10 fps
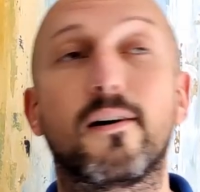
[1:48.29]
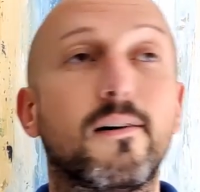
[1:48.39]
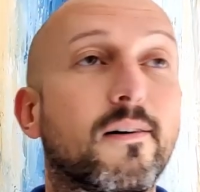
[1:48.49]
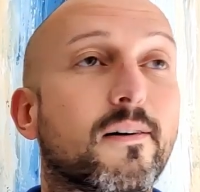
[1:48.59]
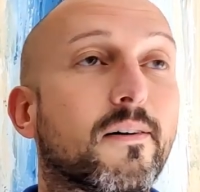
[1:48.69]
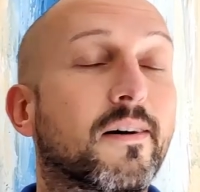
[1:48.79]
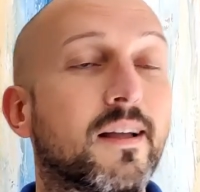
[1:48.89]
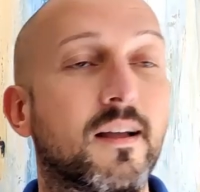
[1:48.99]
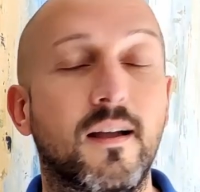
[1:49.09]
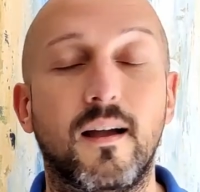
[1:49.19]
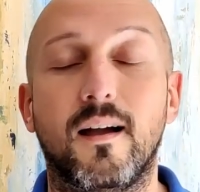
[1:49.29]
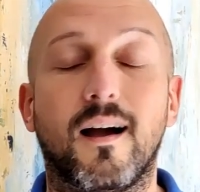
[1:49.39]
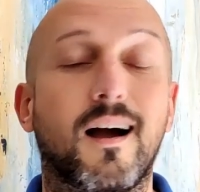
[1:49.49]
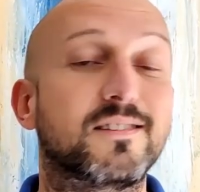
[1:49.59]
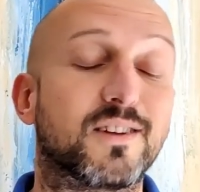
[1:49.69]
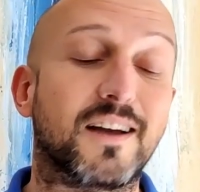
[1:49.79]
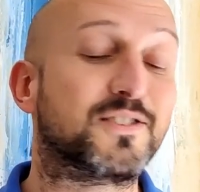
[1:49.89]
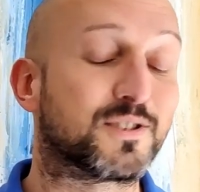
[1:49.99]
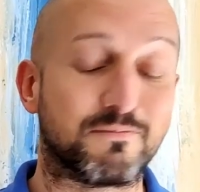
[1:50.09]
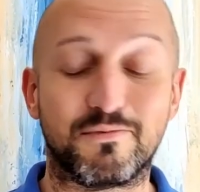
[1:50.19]
Oh, I
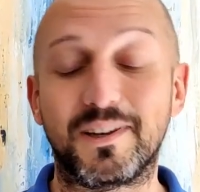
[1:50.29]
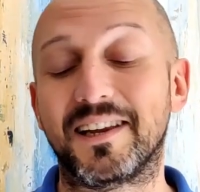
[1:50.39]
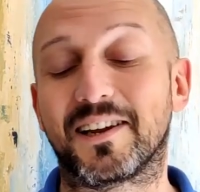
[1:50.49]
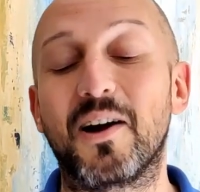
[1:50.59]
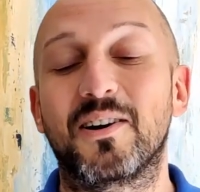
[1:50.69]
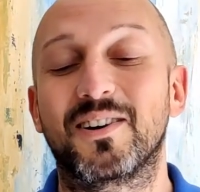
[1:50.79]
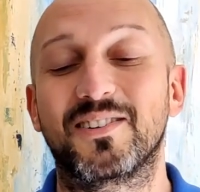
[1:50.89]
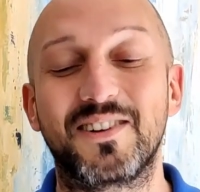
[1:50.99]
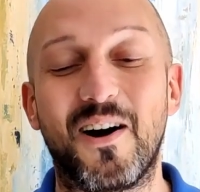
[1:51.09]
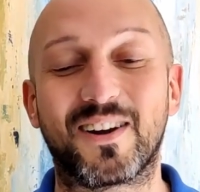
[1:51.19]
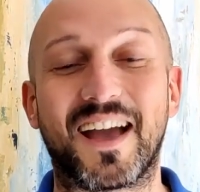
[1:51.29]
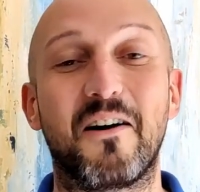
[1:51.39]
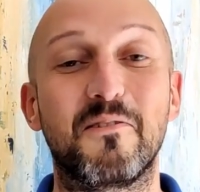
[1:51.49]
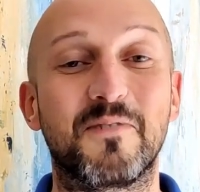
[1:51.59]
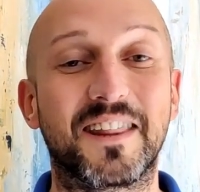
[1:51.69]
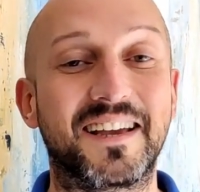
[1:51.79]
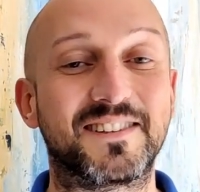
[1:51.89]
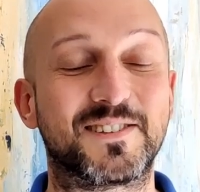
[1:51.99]
just really could not get on with it.